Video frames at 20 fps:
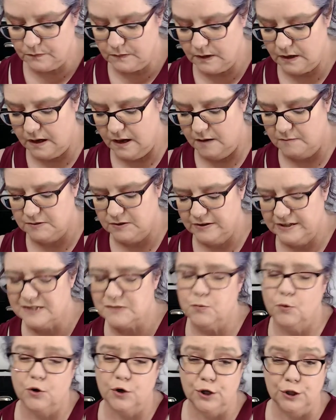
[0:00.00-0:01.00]
Um, so I guess
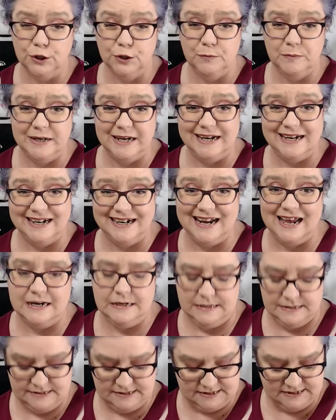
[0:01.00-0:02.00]
more illuminating, not
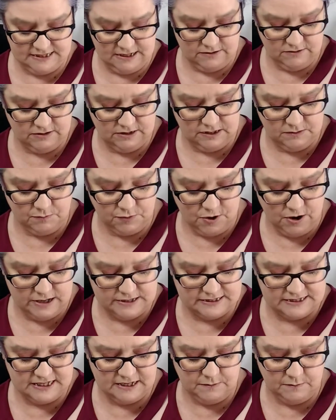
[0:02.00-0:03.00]
necessarily
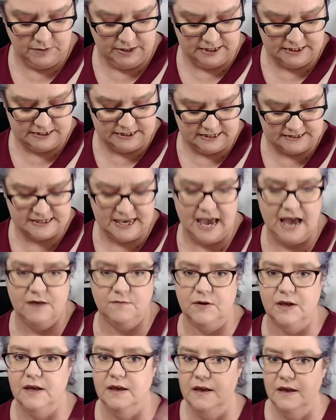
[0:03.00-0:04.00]
bronzing, but it does
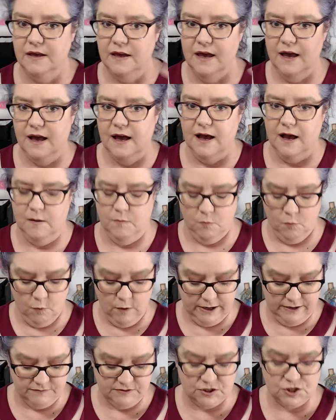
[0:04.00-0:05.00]
have um,
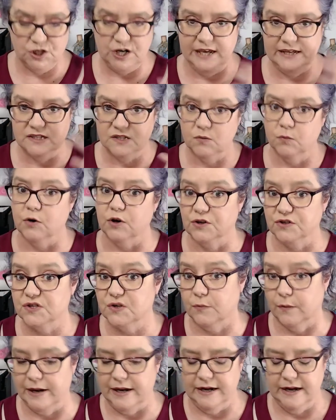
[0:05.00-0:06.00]
one of the shades works
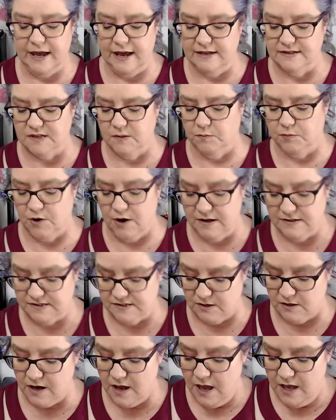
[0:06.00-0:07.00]
great as a
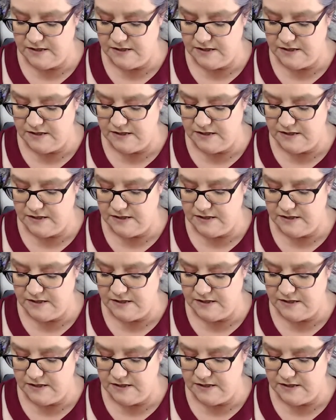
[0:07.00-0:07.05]
bronzer.